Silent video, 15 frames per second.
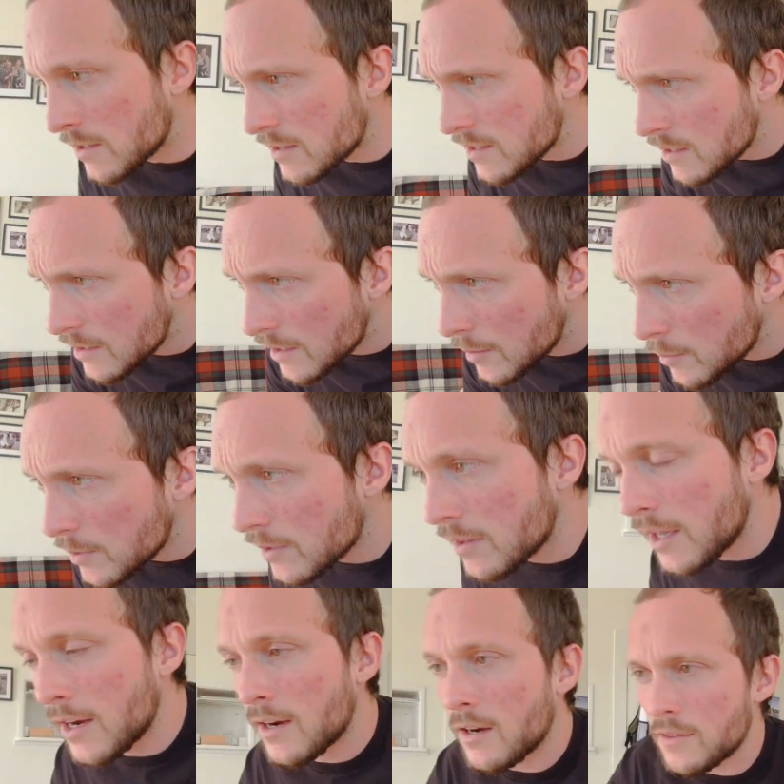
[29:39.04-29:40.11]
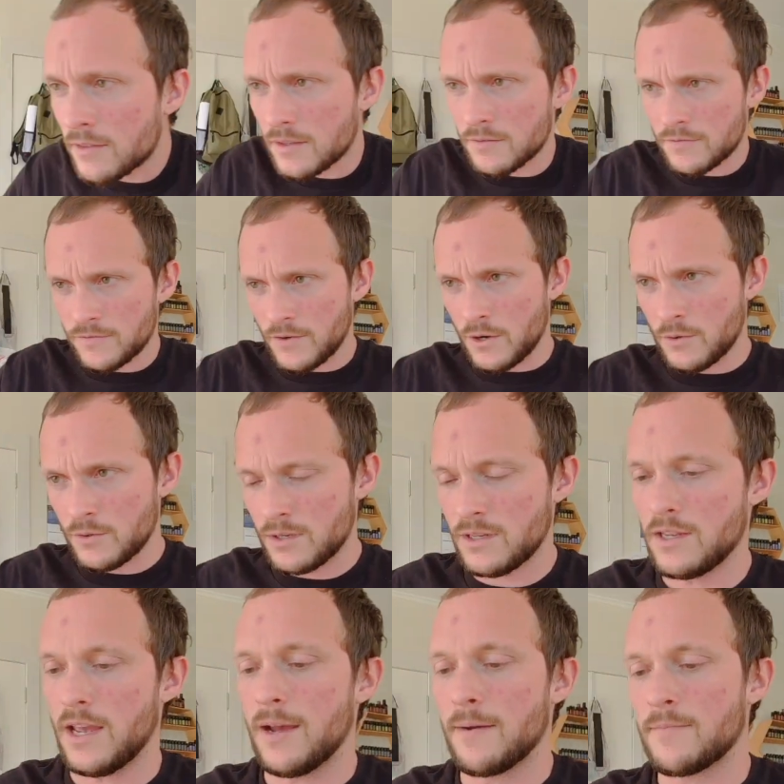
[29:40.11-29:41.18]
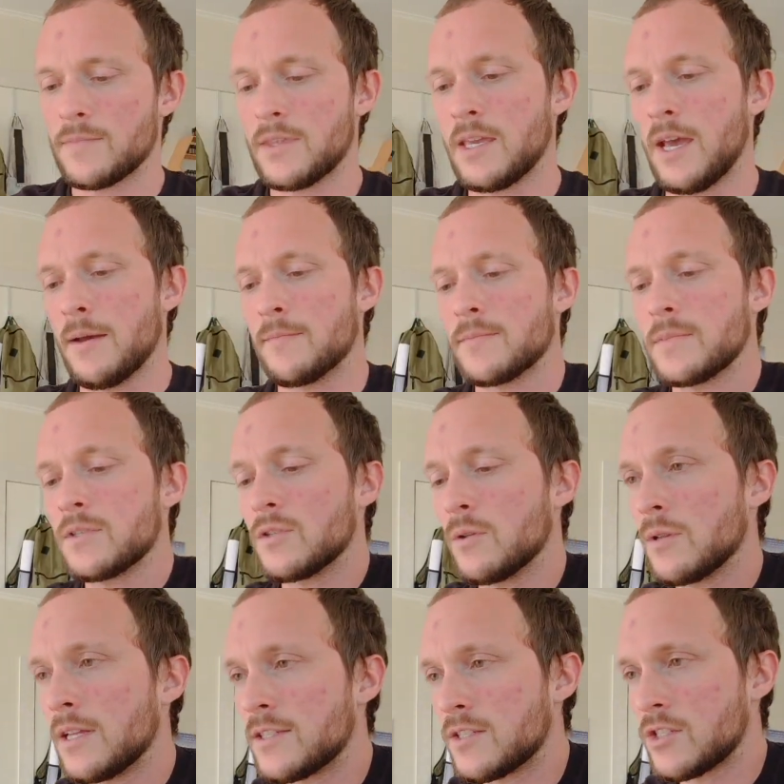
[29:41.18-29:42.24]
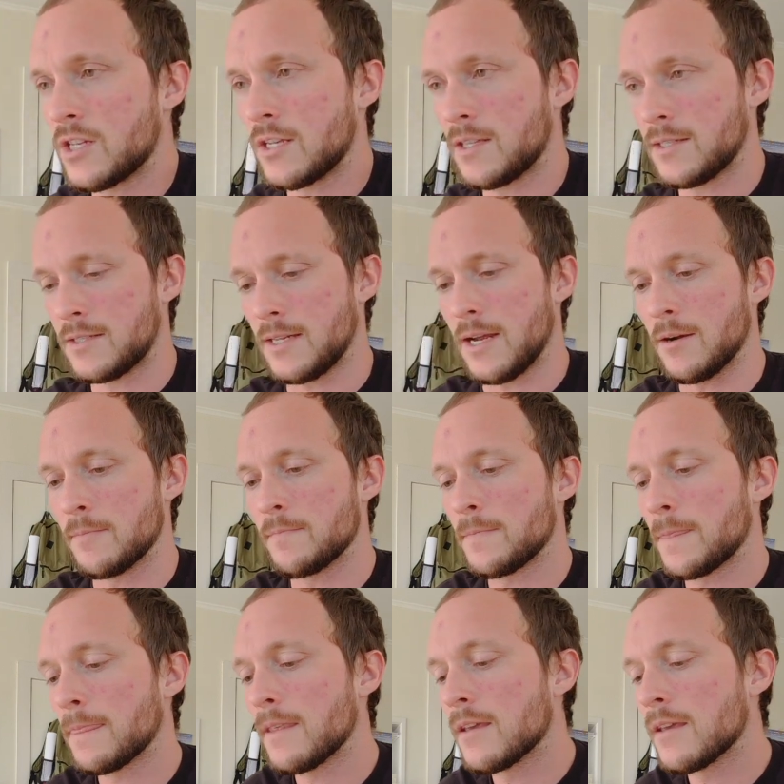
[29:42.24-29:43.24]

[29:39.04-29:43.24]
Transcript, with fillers: you see the number there on the phone? Yeah, okay, so let's check this out.